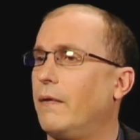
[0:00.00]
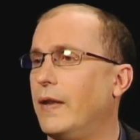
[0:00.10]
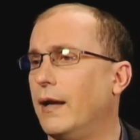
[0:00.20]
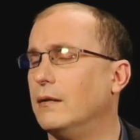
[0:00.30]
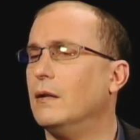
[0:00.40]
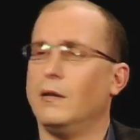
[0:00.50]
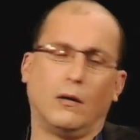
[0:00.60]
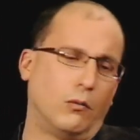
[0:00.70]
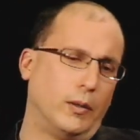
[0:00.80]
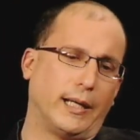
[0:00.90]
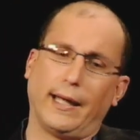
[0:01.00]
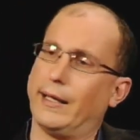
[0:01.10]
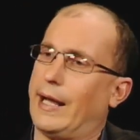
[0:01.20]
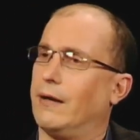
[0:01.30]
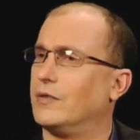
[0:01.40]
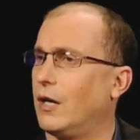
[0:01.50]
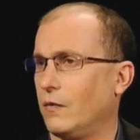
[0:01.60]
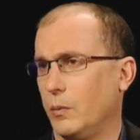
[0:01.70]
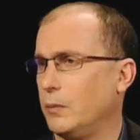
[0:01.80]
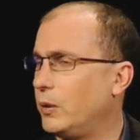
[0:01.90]
that we can't have
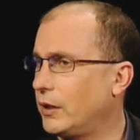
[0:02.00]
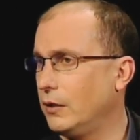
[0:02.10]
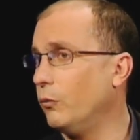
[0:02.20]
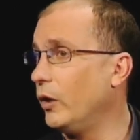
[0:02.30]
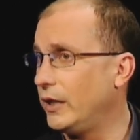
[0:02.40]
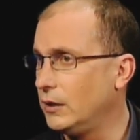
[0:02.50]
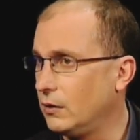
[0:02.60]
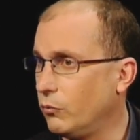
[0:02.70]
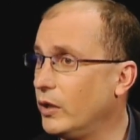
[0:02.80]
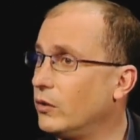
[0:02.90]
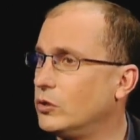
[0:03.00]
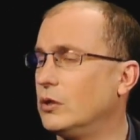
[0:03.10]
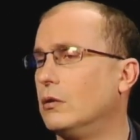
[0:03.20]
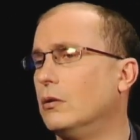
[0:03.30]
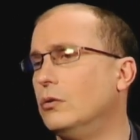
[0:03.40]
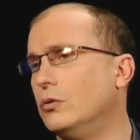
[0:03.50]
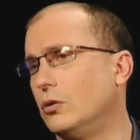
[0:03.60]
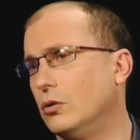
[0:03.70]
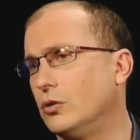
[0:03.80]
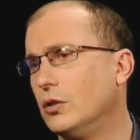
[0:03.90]
government picking winners and
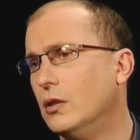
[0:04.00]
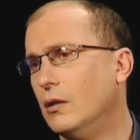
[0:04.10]
losers,